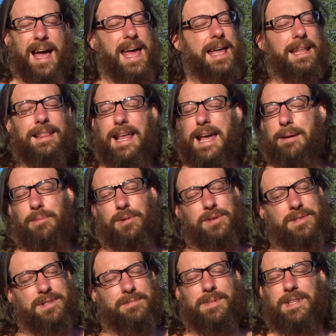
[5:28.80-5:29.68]
hate
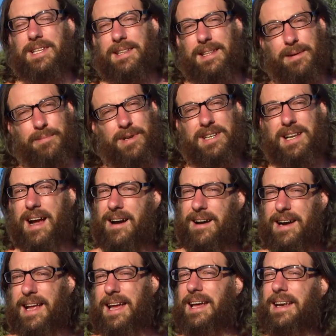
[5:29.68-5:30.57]
labels, but the
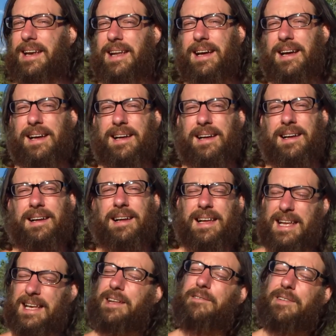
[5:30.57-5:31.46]
libertarian,
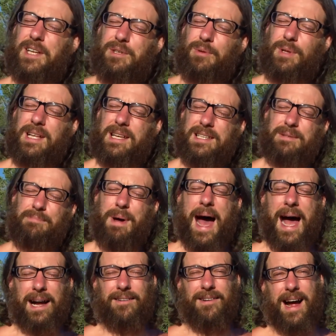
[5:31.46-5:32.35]
individualist
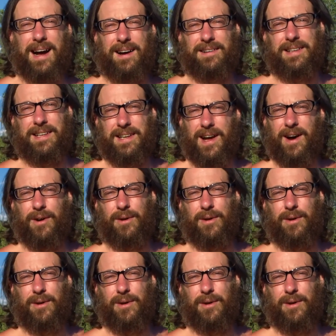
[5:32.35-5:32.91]
background,